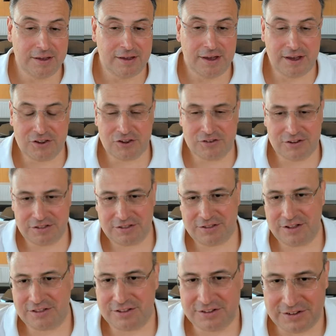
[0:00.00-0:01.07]
Actually,
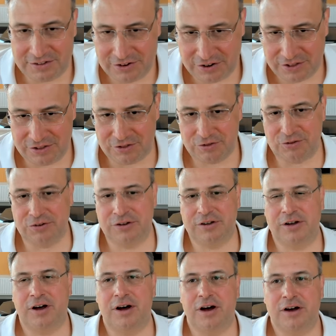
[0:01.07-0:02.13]
that's an interesting story.
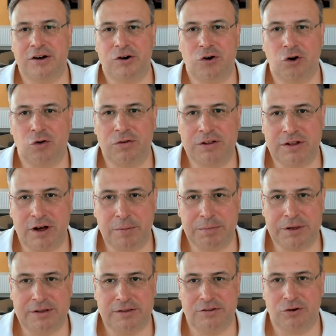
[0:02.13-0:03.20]
Growing up
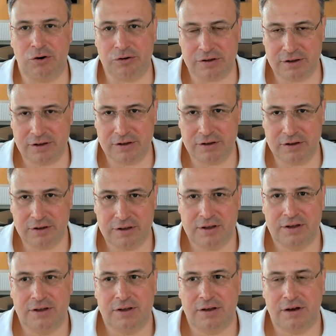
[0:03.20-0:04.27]
in Turkey,
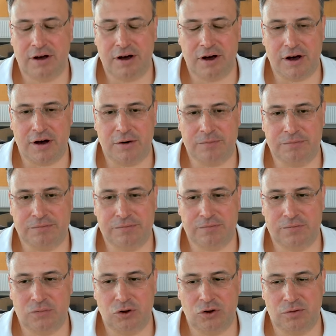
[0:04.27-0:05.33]

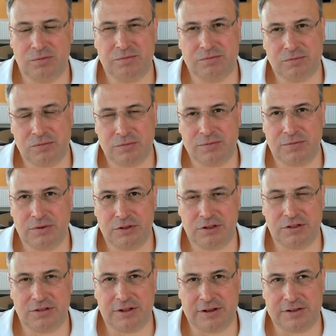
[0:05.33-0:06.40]
you know, this
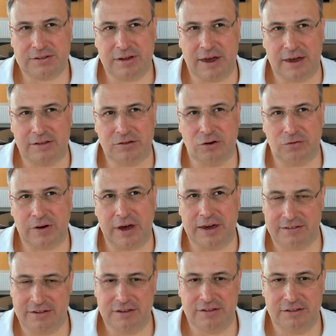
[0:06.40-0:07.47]
is like the end of
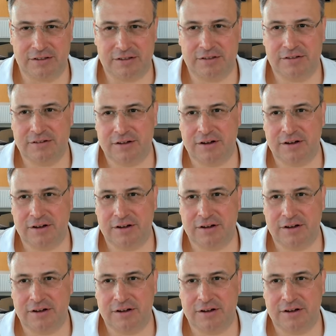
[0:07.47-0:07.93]
80s.